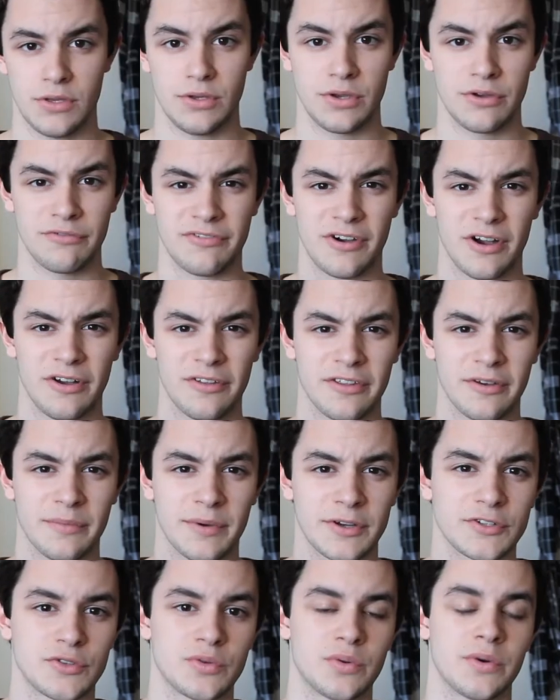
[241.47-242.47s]
You can follow them
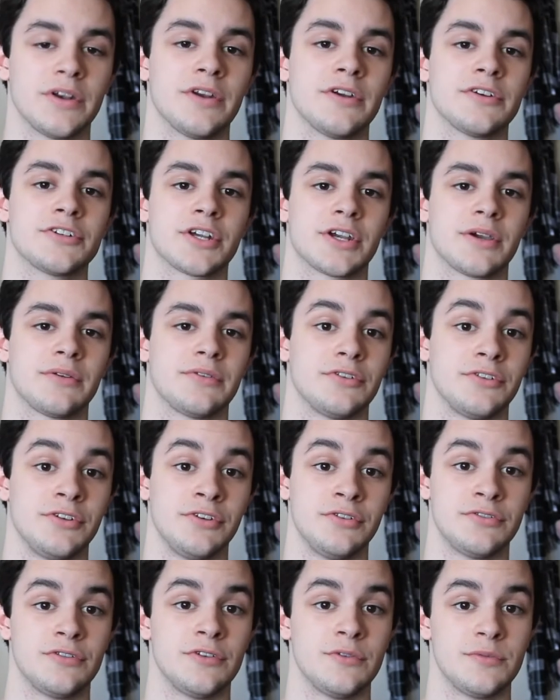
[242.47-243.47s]
on Twitter, check out their
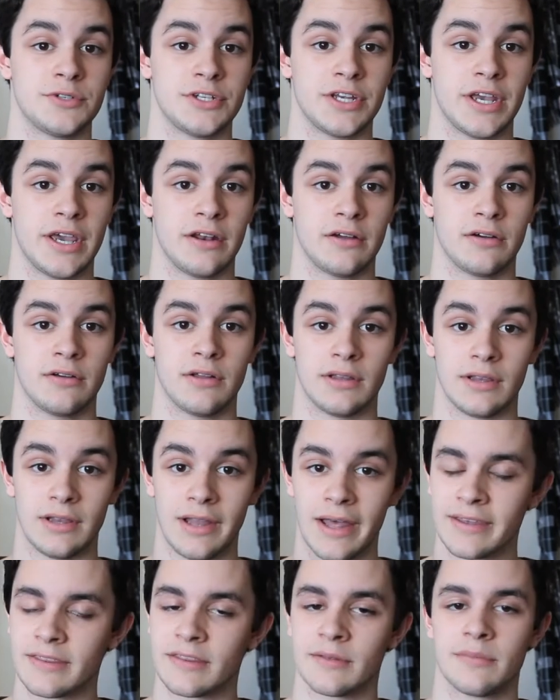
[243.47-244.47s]
YouTube channel,
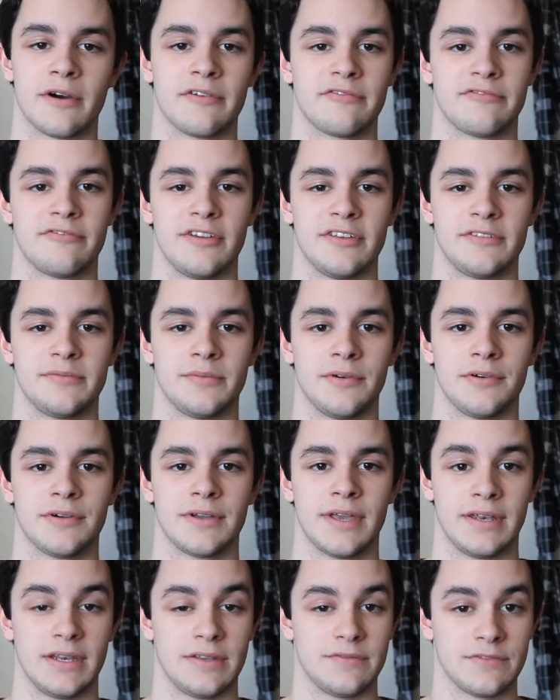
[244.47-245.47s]
like them on
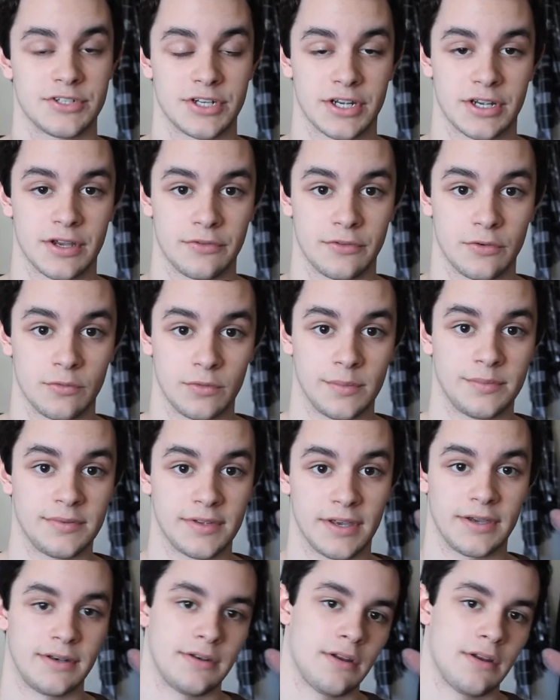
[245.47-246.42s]
Facebook, and even check out their website.